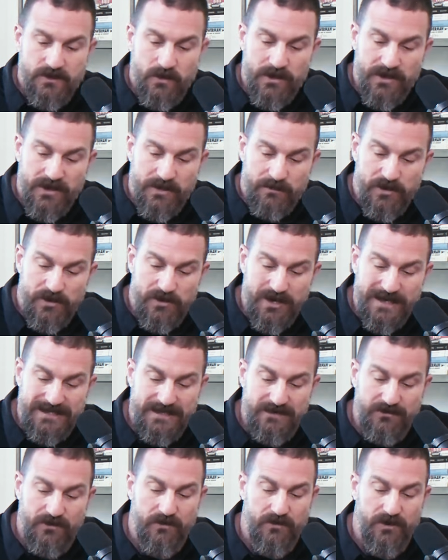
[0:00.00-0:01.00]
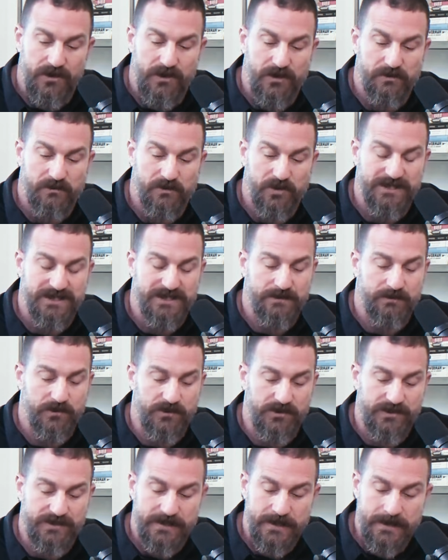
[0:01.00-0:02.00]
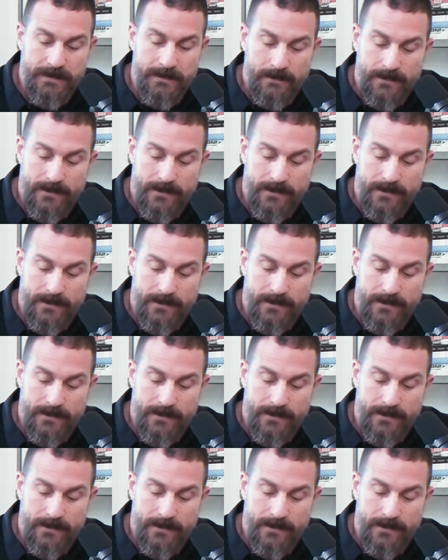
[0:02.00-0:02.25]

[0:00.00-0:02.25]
So what are the progressive overload principles